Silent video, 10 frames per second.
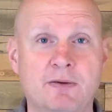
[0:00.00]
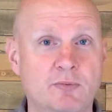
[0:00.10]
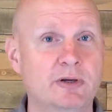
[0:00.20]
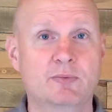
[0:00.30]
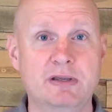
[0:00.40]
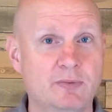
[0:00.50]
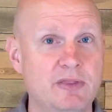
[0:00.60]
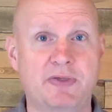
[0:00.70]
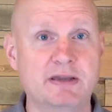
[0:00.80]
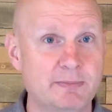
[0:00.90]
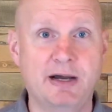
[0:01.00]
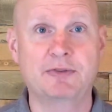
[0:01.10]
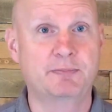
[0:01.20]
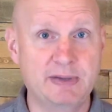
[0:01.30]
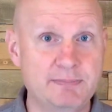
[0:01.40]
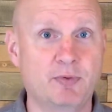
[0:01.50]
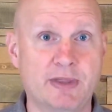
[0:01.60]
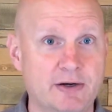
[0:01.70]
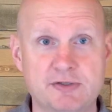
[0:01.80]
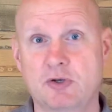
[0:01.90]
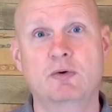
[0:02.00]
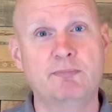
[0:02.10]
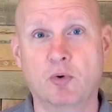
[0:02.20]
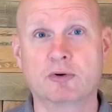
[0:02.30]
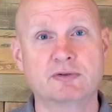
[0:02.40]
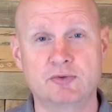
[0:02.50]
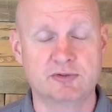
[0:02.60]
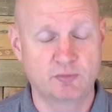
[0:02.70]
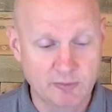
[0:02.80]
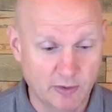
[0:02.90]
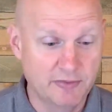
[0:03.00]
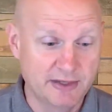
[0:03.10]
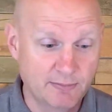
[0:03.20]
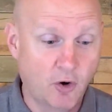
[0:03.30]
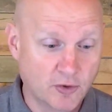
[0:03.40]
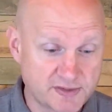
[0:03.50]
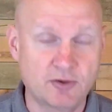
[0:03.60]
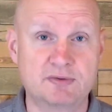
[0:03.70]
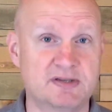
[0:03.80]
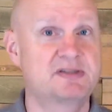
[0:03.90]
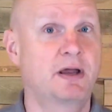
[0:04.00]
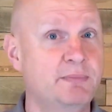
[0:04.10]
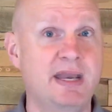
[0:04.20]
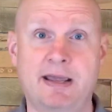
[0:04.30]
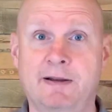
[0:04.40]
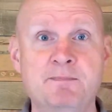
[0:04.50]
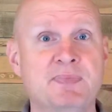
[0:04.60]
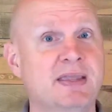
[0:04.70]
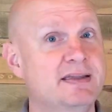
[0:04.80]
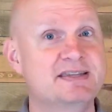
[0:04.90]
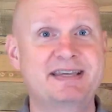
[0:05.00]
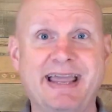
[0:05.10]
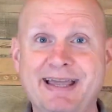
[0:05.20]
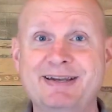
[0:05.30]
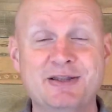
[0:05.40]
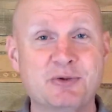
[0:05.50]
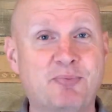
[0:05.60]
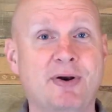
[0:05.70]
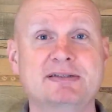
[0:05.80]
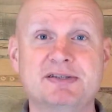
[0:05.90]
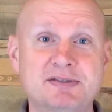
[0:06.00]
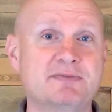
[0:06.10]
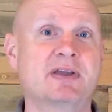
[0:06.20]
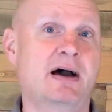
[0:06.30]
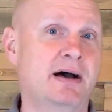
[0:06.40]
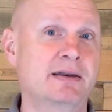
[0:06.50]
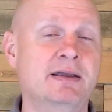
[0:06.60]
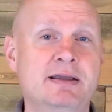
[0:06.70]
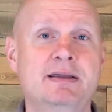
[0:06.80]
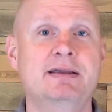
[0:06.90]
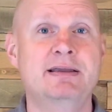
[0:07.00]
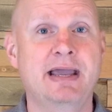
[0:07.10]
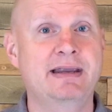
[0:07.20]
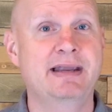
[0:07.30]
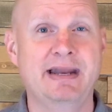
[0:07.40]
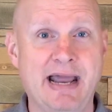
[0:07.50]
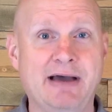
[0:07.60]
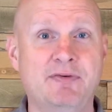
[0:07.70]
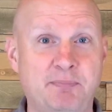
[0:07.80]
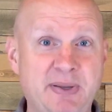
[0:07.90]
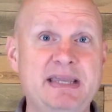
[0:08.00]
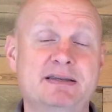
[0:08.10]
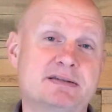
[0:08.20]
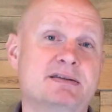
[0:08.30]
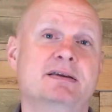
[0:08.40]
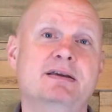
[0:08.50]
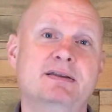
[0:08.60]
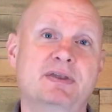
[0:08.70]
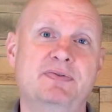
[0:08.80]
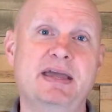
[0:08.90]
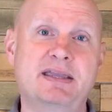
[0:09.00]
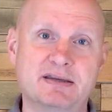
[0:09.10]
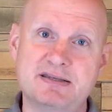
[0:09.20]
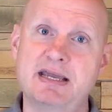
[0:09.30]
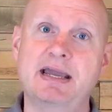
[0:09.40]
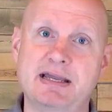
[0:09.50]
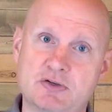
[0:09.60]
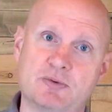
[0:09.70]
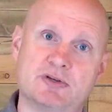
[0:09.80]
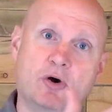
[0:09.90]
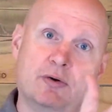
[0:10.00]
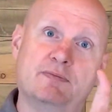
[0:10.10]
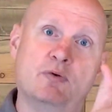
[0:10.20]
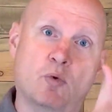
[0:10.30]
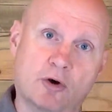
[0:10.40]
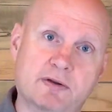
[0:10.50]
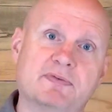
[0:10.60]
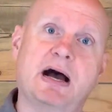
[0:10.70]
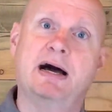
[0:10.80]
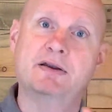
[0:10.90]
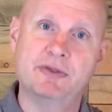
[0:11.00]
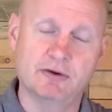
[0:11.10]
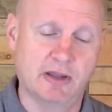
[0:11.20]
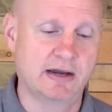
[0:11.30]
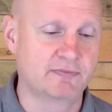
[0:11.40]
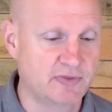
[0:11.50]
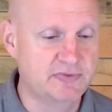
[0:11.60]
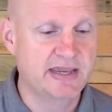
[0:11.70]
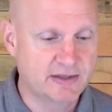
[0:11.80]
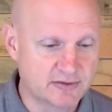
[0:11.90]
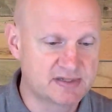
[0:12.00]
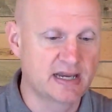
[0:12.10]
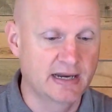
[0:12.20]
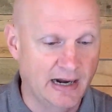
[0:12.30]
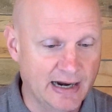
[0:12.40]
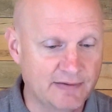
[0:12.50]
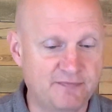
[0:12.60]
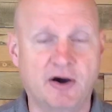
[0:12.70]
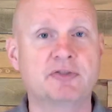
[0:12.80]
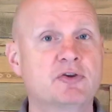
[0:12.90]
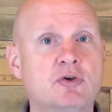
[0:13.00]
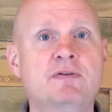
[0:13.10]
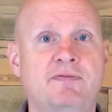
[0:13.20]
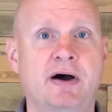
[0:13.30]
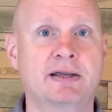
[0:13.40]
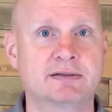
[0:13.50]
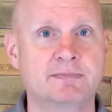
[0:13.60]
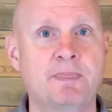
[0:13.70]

We think about the people that are so important to us. We want them also to someday stand in the presence of God and have a peace that they can say, as a result of the work of God in their life, that they could say, "I have fought the good fight.